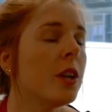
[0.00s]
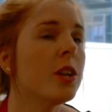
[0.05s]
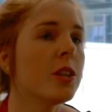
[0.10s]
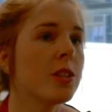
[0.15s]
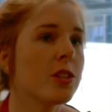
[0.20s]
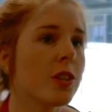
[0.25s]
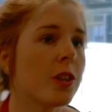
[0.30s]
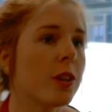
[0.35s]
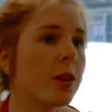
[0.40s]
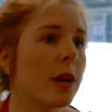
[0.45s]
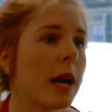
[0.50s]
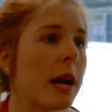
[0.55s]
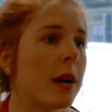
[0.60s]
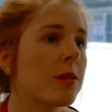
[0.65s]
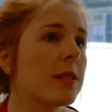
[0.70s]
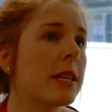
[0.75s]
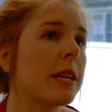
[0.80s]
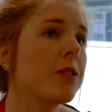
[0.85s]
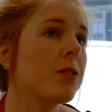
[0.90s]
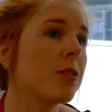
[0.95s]
So our
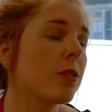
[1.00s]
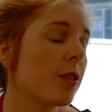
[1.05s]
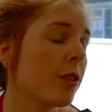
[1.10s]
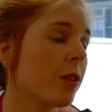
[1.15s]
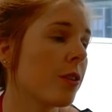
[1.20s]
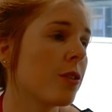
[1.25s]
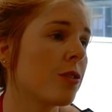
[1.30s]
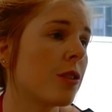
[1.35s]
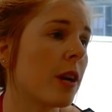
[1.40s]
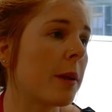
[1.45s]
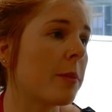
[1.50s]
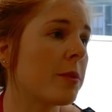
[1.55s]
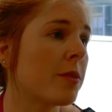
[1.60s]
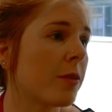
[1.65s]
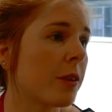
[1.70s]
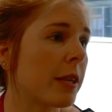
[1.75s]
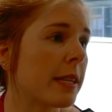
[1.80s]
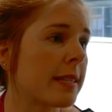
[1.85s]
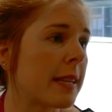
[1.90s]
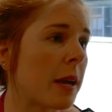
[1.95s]
central growth tribes,
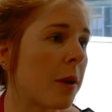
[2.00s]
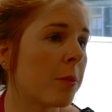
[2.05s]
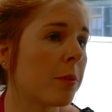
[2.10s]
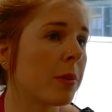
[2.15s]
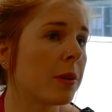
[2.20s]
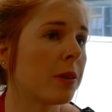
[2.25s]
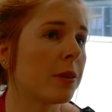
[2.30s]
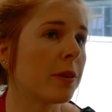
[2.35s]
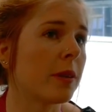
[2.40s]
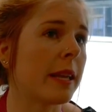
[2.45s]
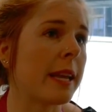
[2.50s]
for example,